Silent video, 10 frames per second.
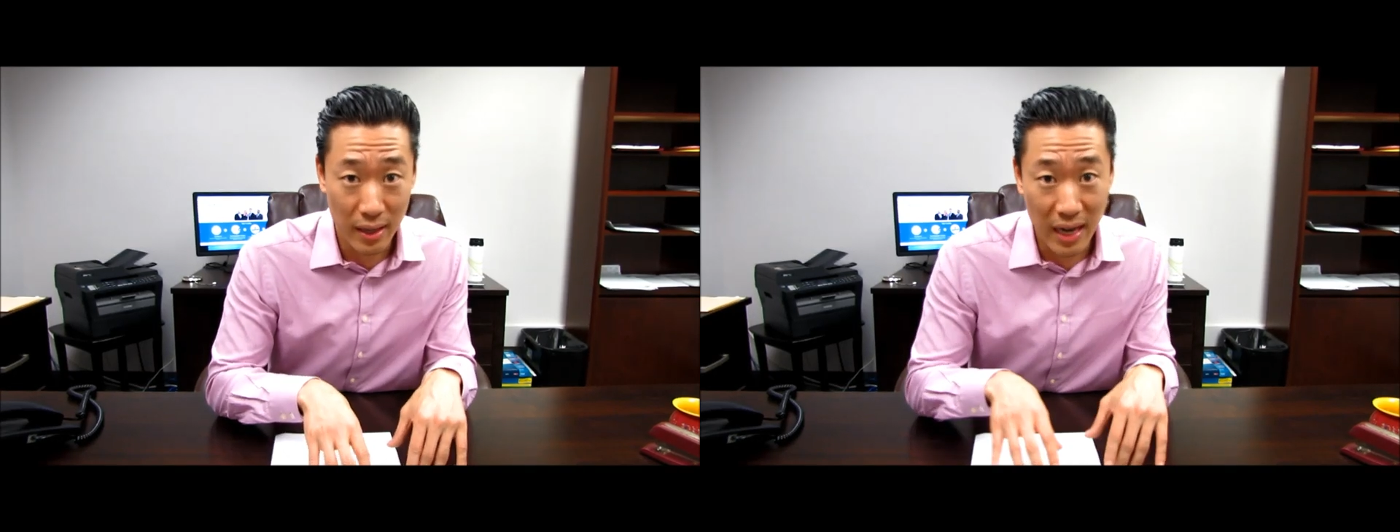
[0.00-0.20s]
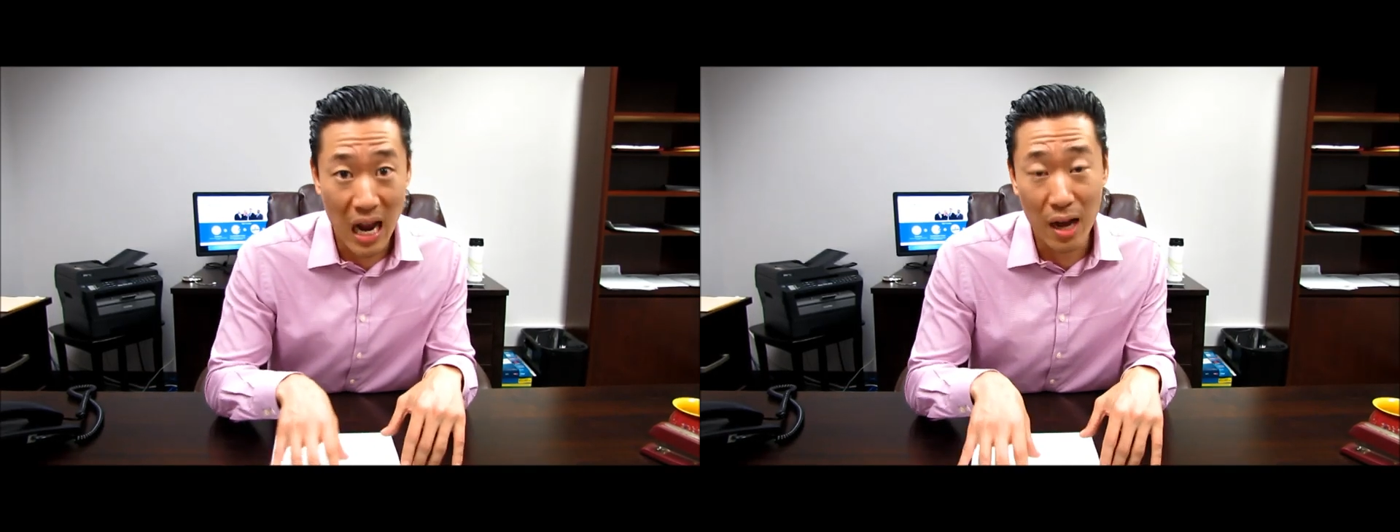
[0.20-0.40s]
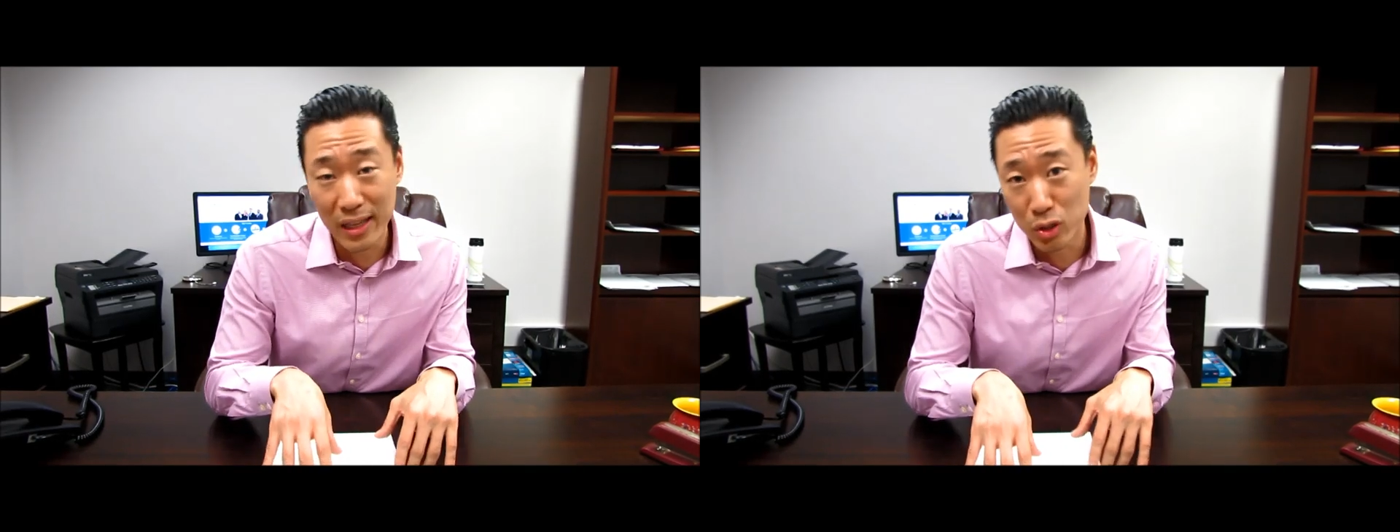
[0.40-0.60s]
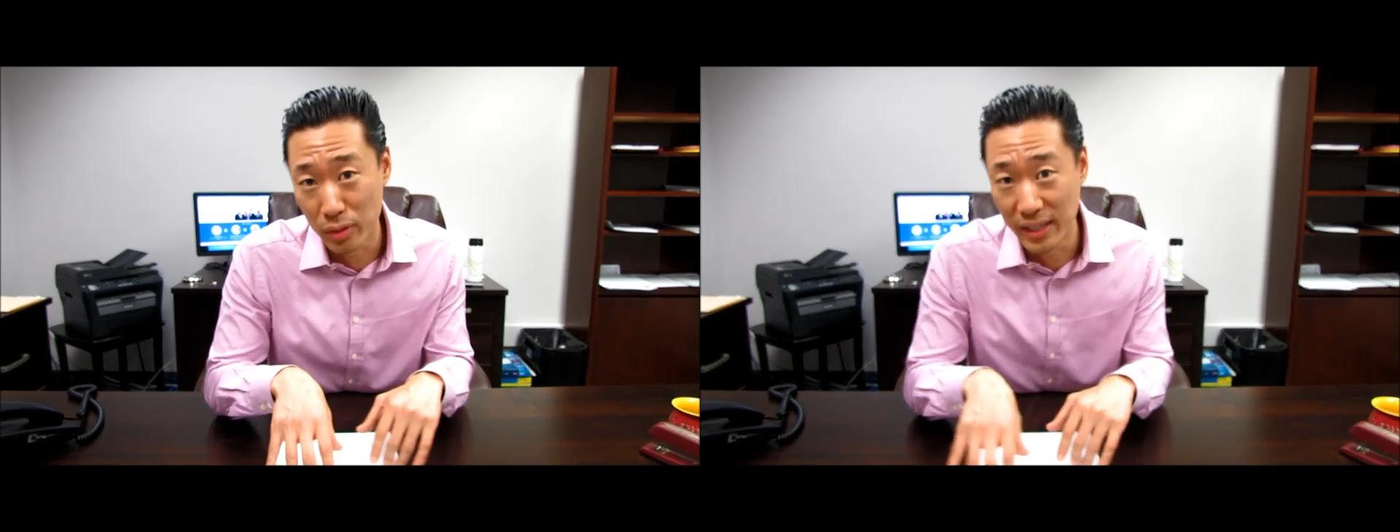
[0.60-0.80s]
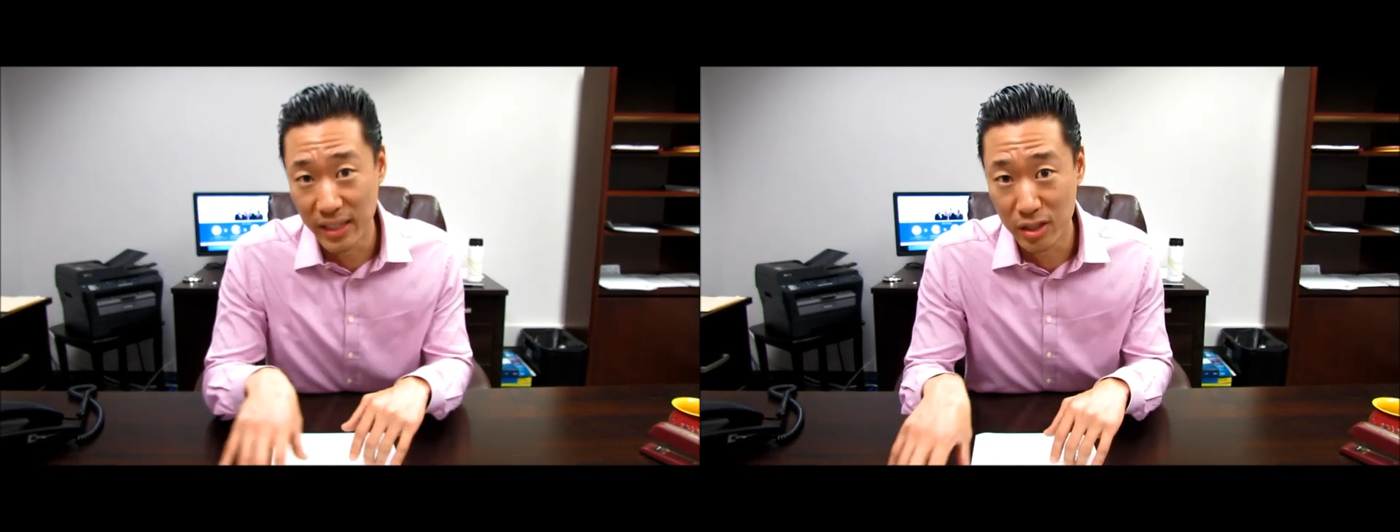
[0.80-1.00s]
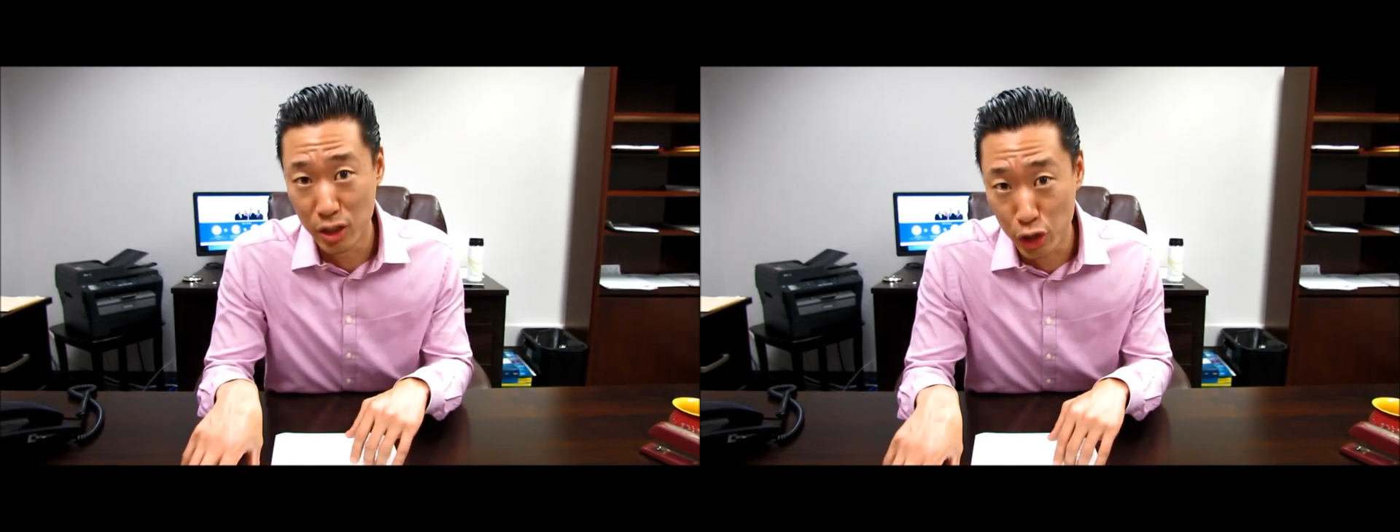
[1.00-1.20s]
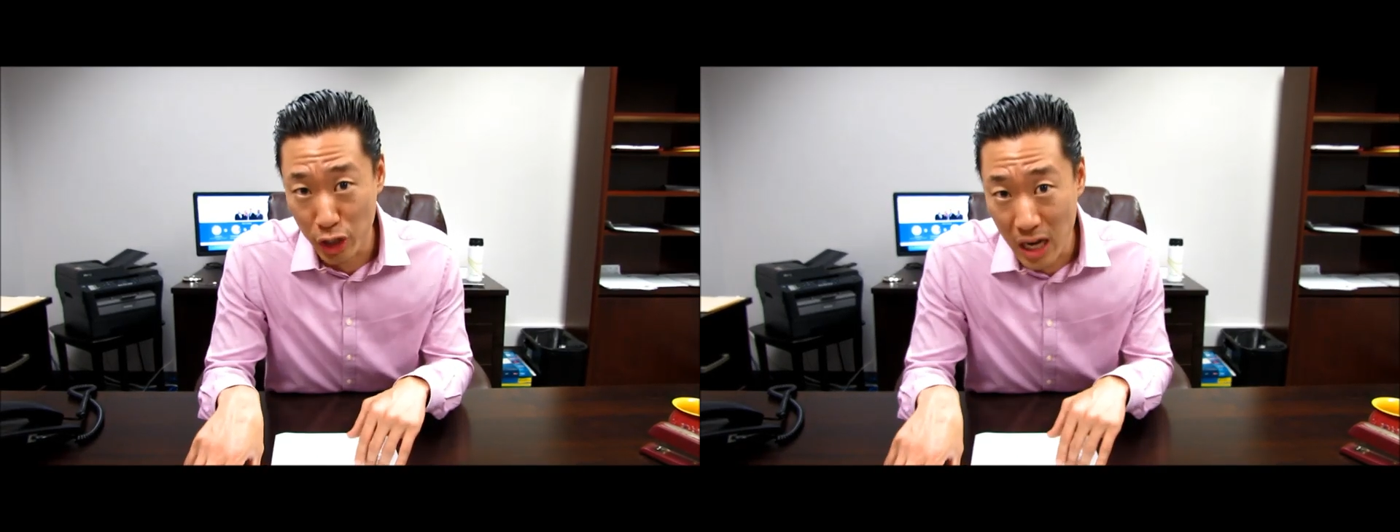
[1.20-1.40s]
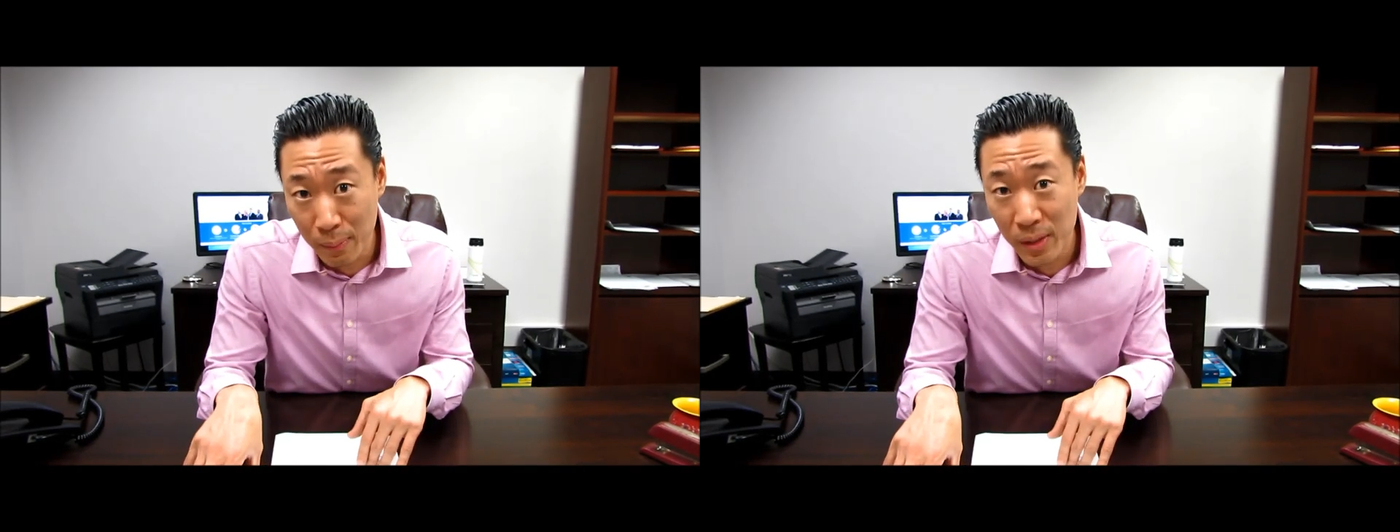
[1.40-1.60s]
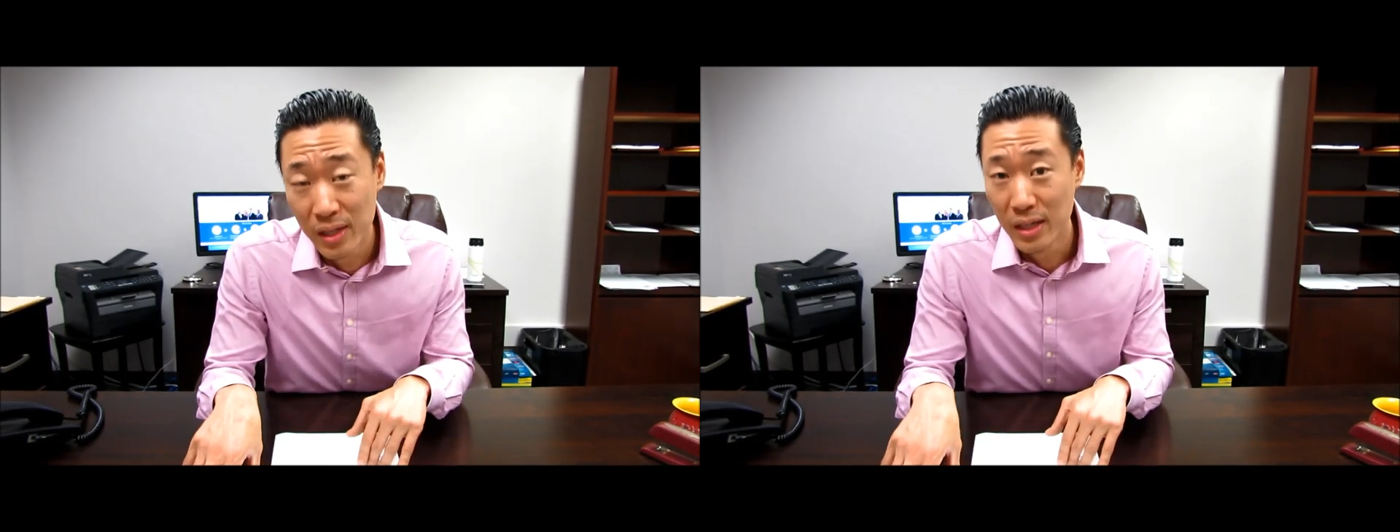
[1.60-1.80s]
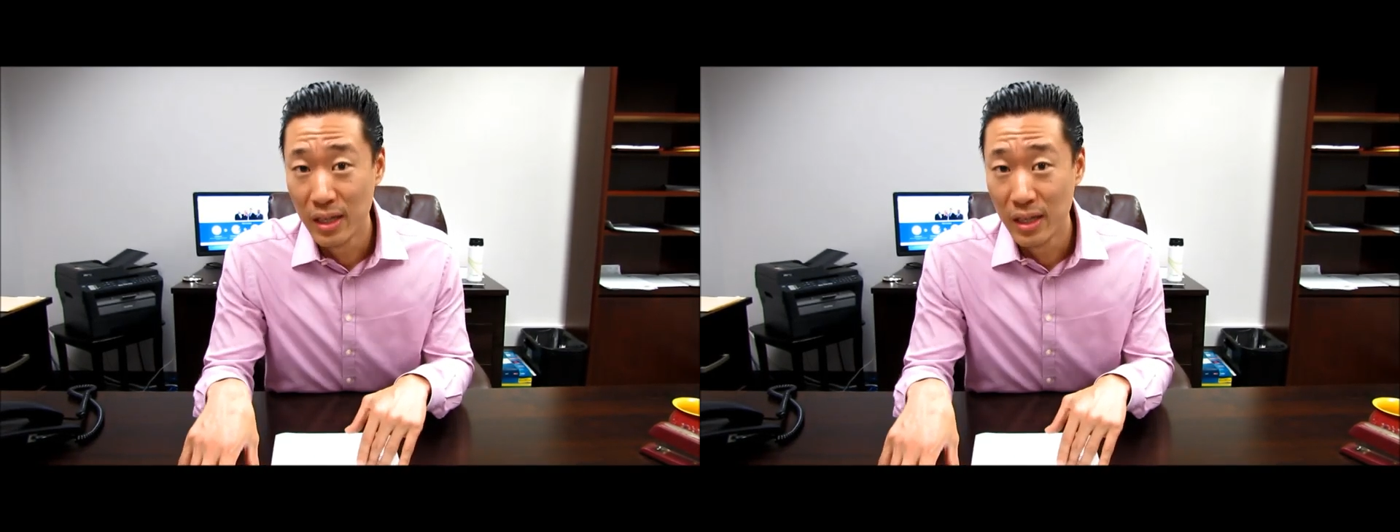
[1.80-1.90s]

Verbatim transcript: and how that's related to your job